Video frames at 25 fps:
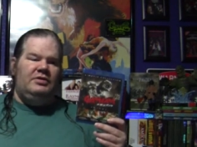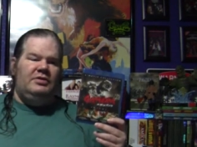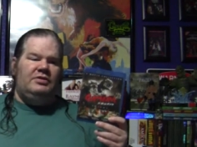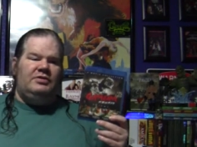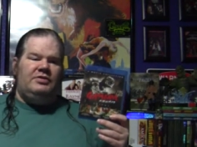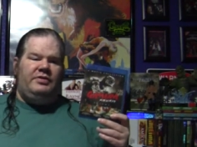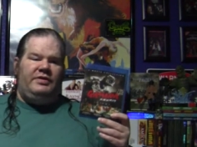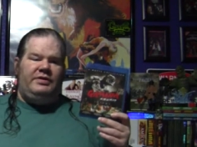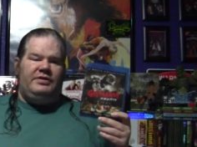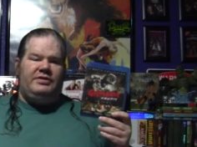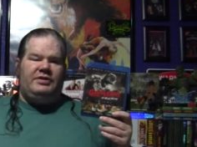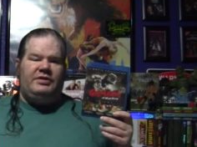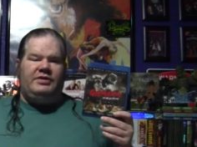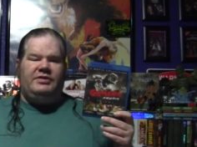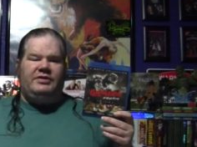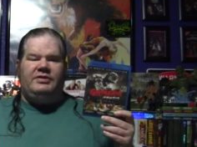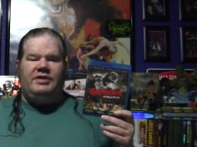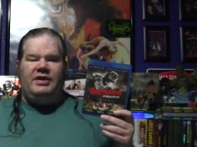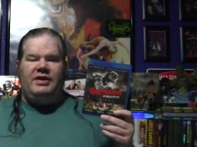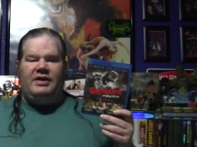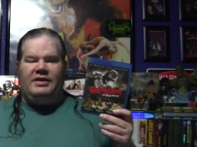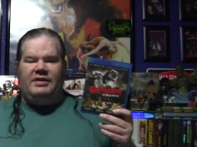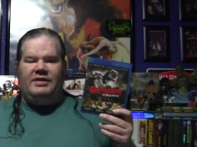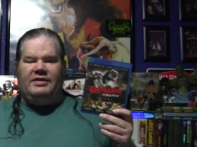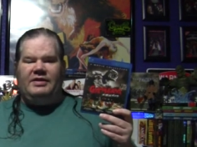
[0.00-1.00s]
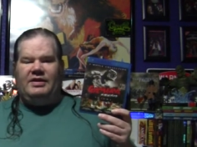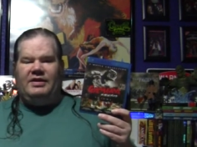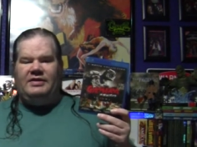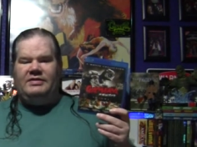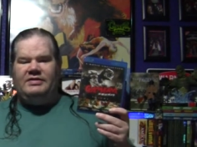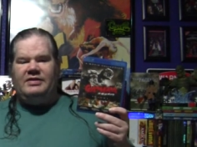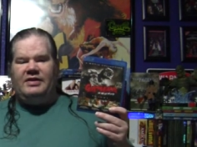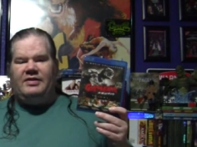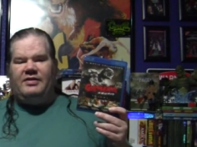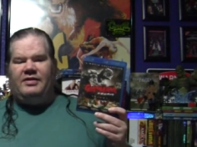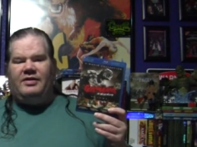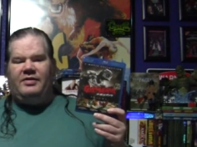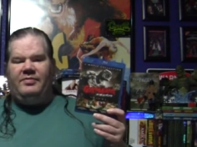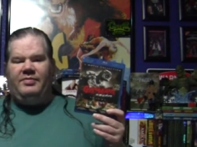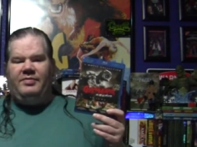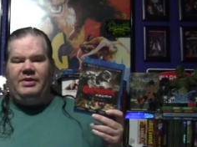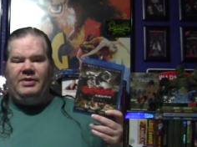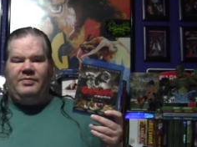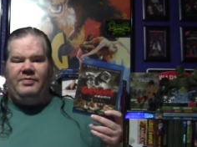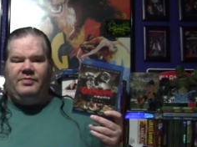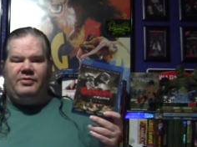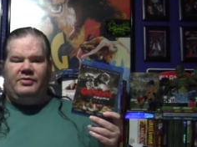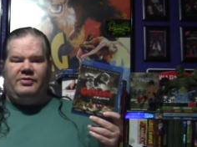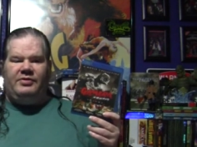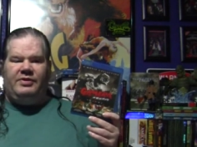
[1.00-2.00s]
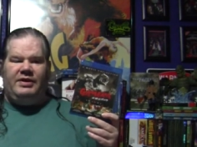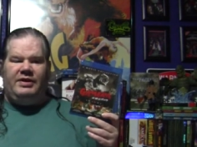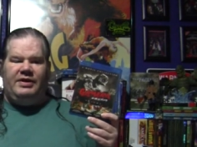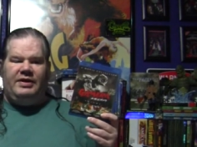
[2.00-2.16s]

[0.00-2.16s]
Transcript: So he starts taking things out on people,